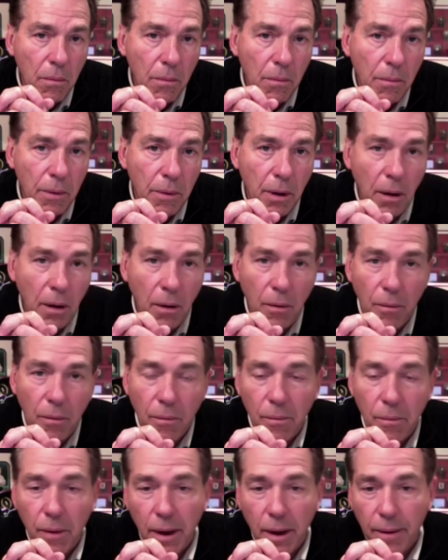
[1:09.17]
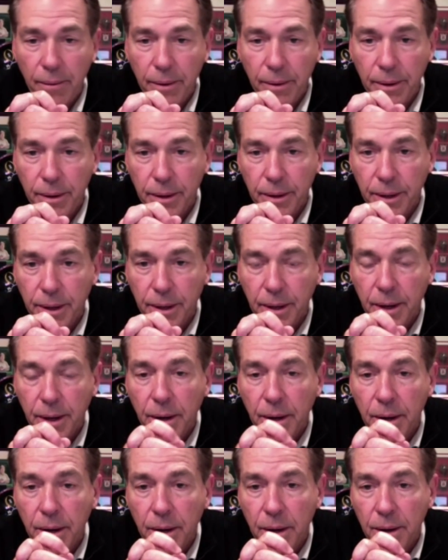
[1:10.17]
No, not really.
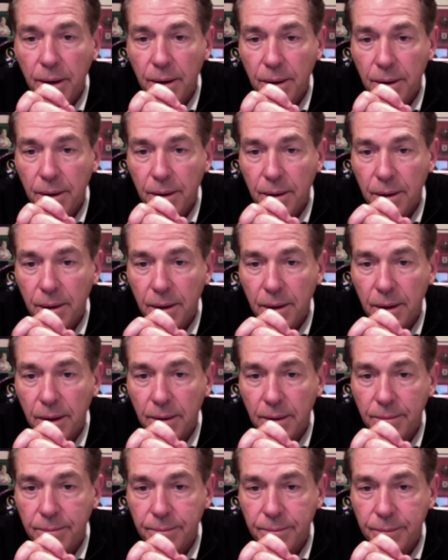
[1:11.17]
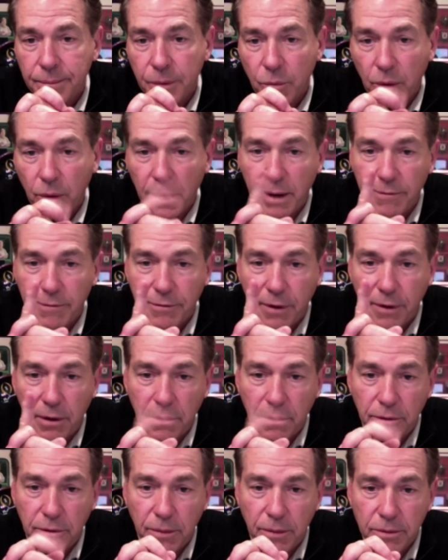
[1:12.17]
The one I follow
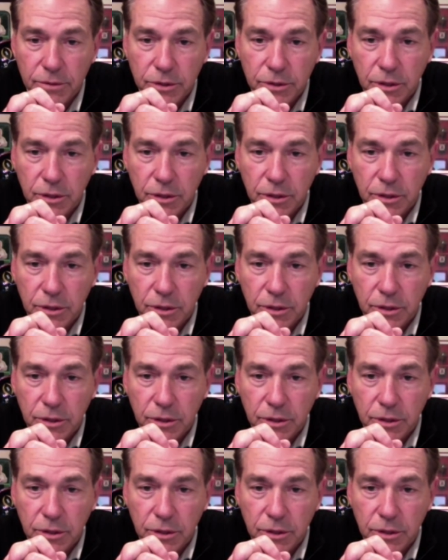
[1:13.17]
the most